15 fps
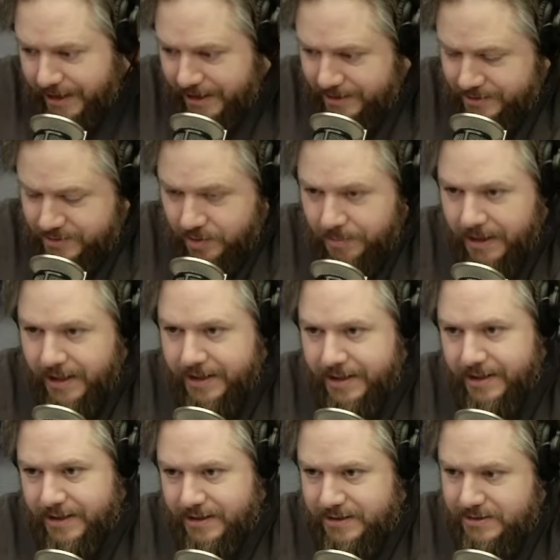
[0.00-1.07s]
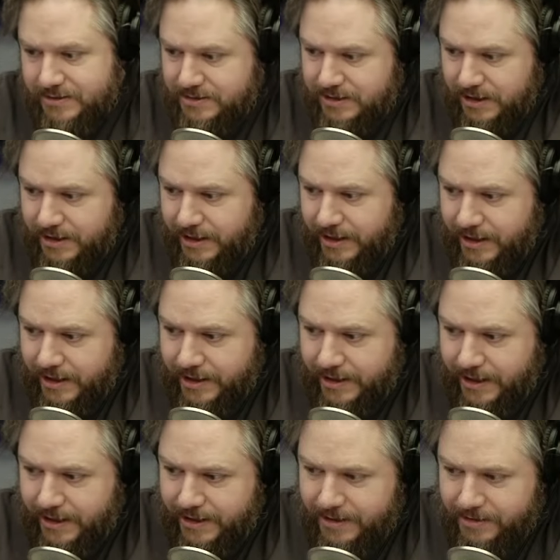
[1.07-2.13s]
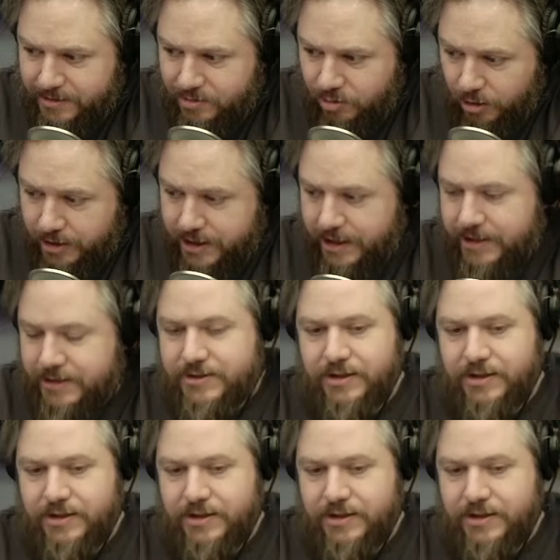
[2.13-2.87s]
into him on Sunday night at Corky's.